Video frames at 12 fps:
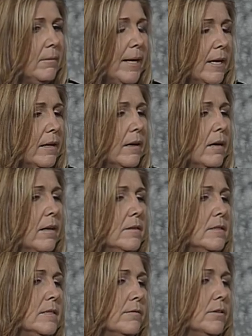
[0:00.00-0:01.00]
we had uh,
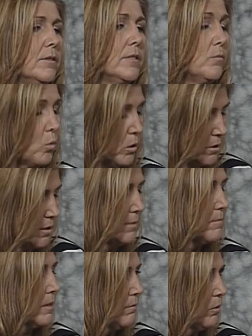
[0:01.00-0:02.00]
different work
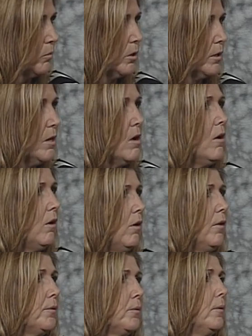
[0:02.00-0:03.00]
teams, if you would,
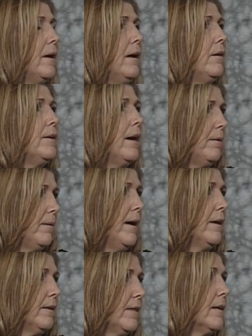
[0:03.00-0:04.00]
all throughout
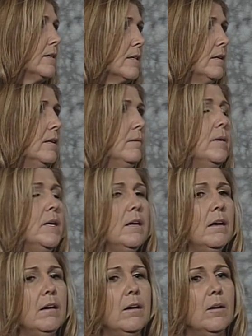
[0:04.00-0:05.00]
Iraq at that mm-hmm. time.
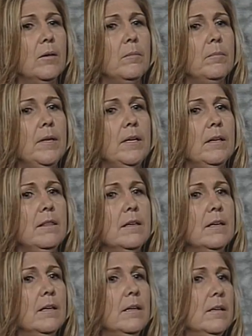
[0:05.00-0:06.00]
Um, and
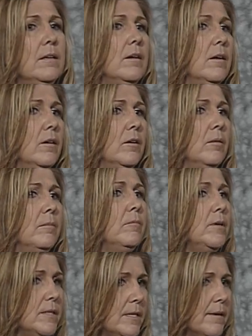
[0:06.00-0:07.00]
then um,
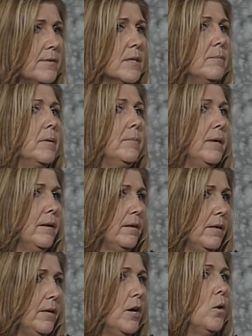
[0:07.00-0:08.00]
we did have some up in,
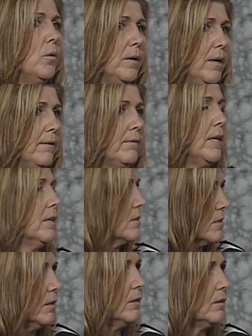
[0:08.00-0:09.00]
in Hoa in
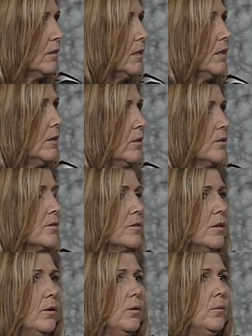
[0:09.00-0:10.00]
Afghanistan. Okay.
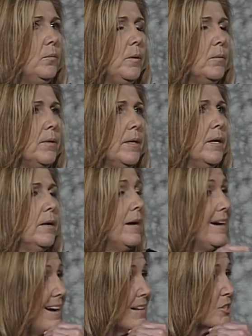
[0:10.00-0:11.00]
So we were there.
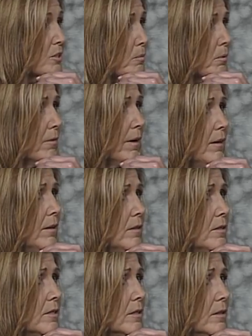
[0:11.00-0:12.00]
I actually
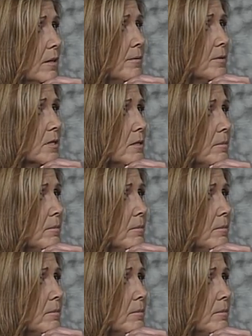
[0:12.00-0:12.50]
provided, uh, I was